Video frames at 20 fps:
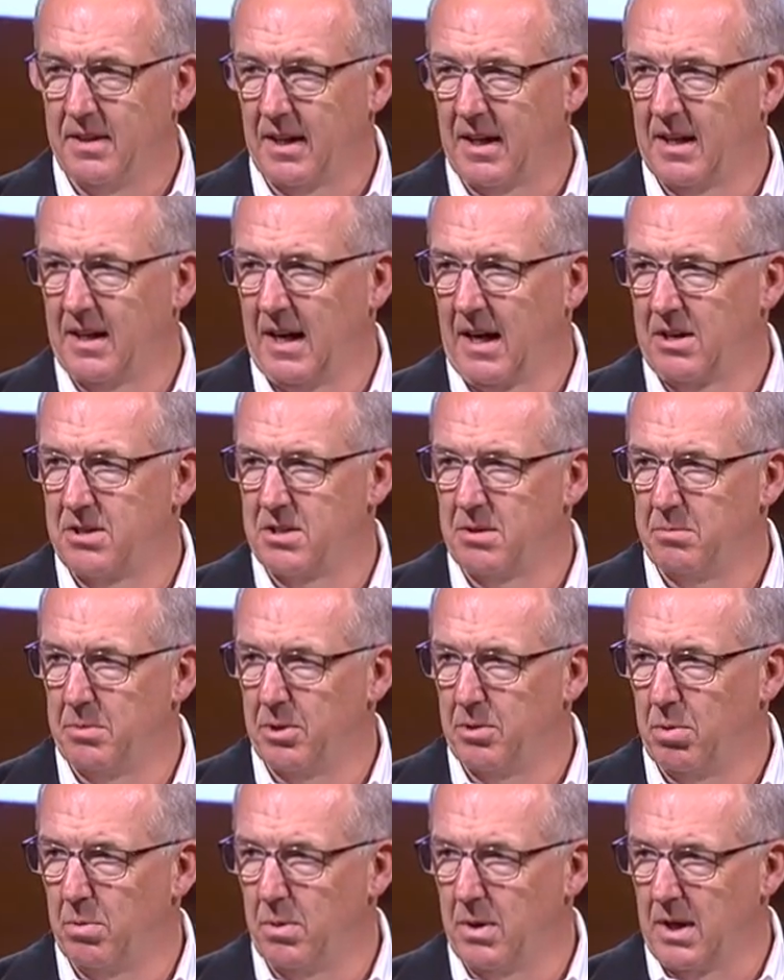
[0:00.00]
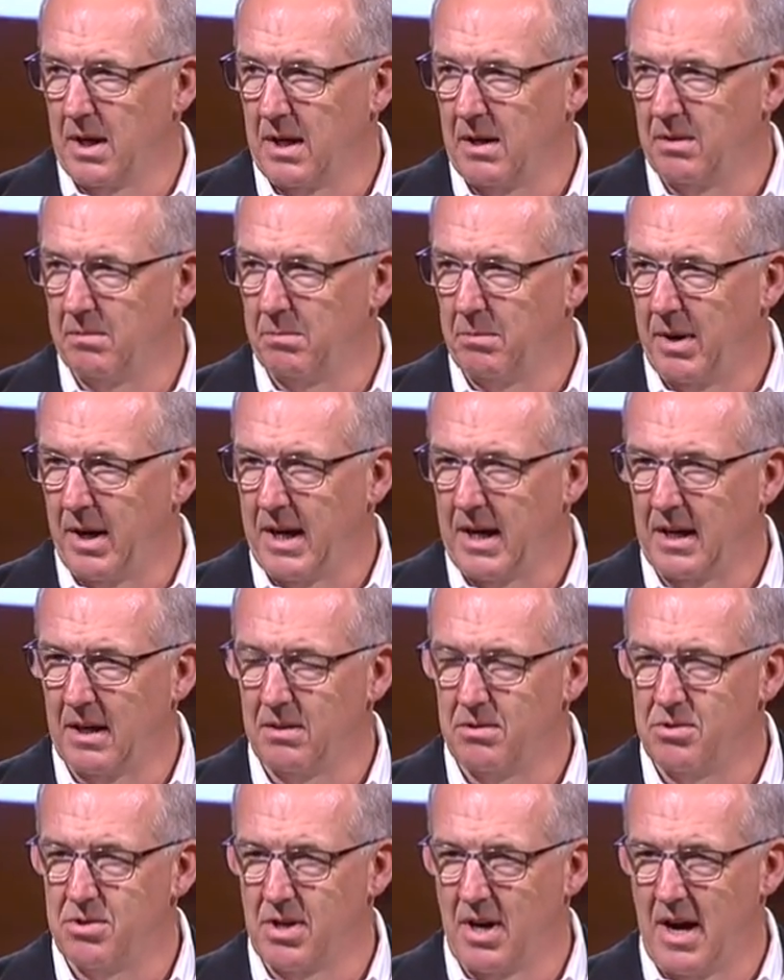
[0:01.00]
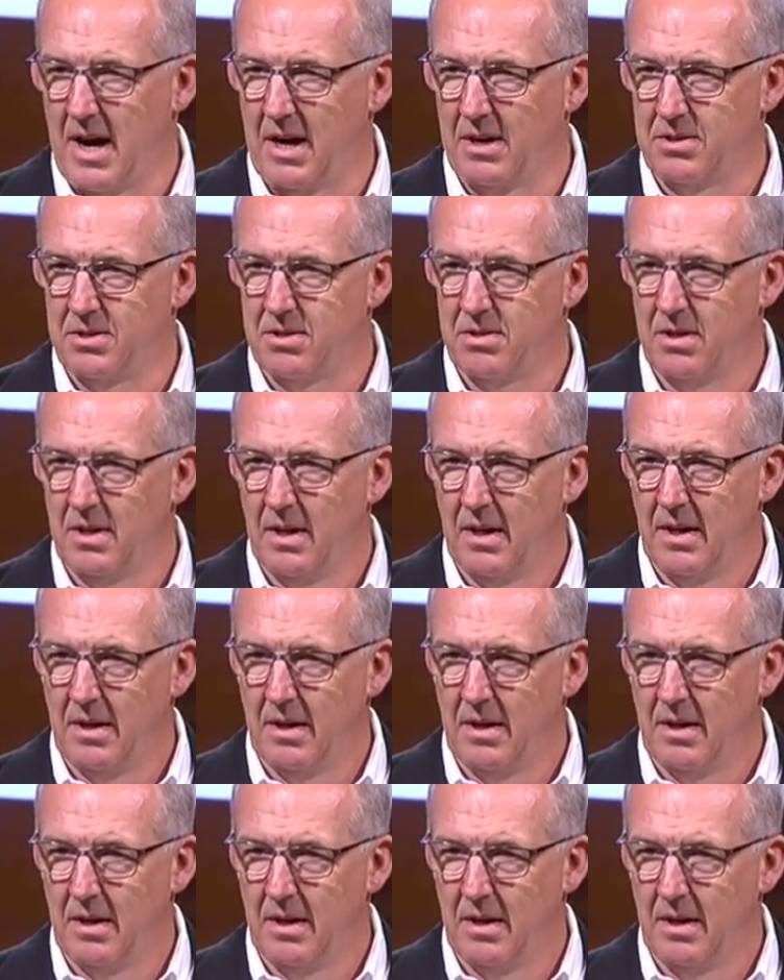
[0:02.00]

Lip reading: connection between Mike and Josh,